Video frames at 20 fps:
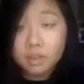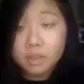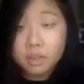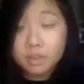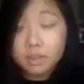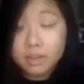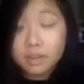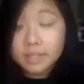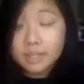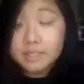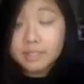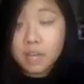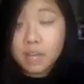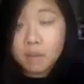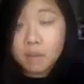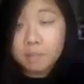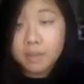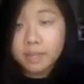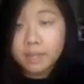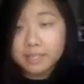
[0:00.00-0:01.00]
The next
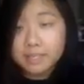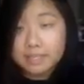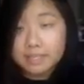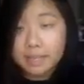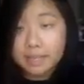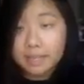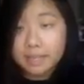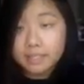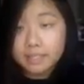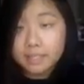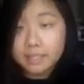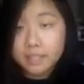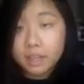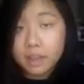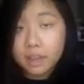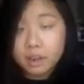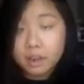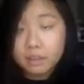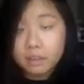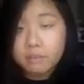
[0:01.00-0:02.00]
topic is lines,
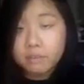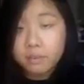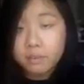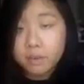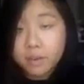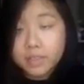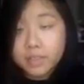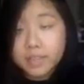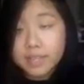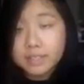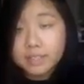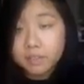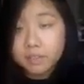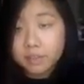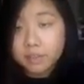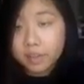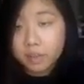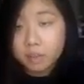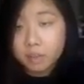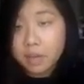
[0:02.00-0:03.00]
and 4 things to
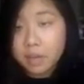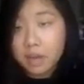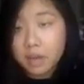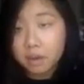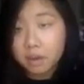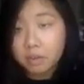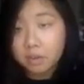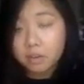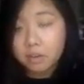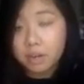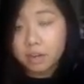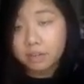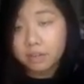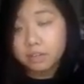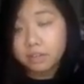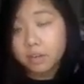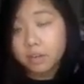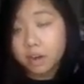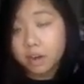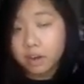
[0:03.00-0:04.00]
think about
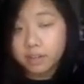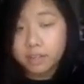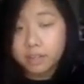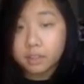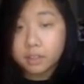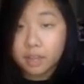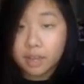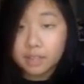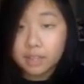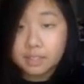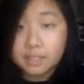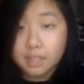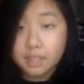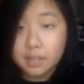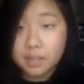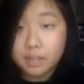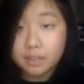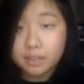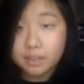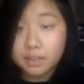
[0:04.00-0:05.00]
regarding lines
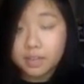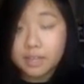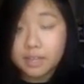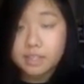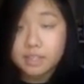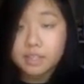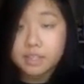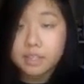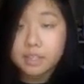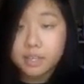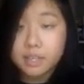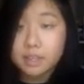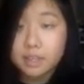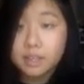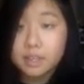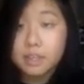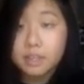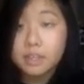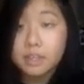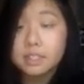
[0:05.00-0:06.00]
on the SAT
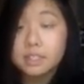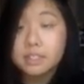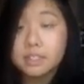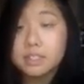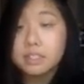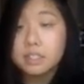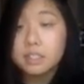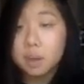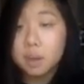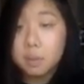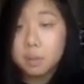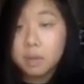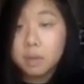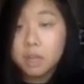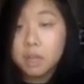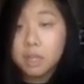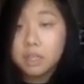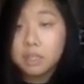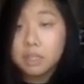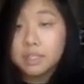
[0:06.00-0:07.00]
is slope,
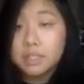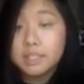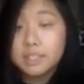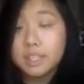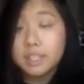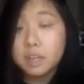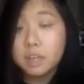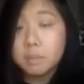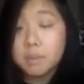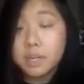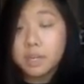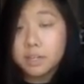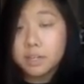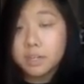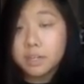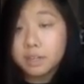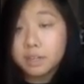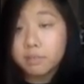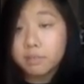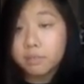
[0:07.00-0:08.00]

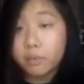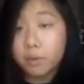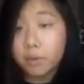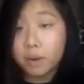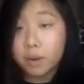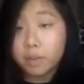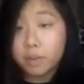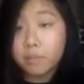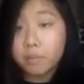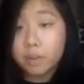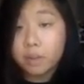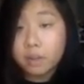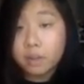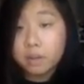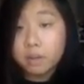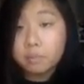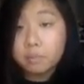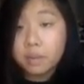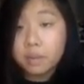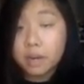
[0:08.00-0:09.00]
slope-intercept form,
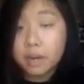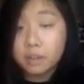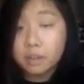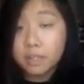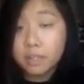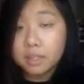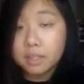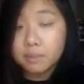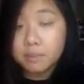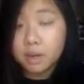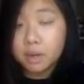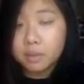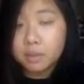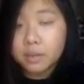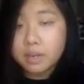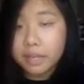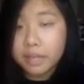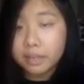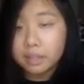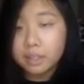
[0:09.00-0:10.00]
parallel and
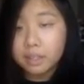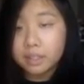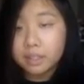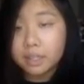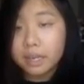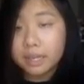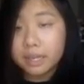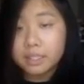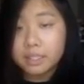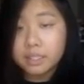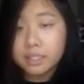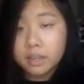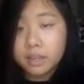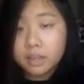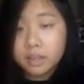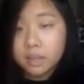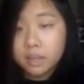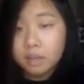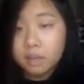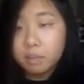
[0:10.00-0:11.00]
perpendicular lines,
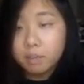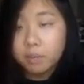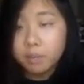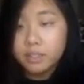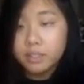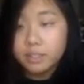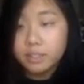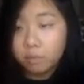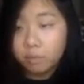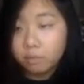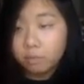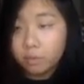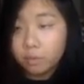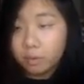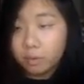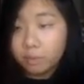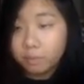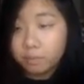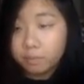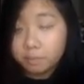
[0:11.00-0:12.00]
and point-slope
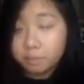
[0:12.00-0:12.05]
form.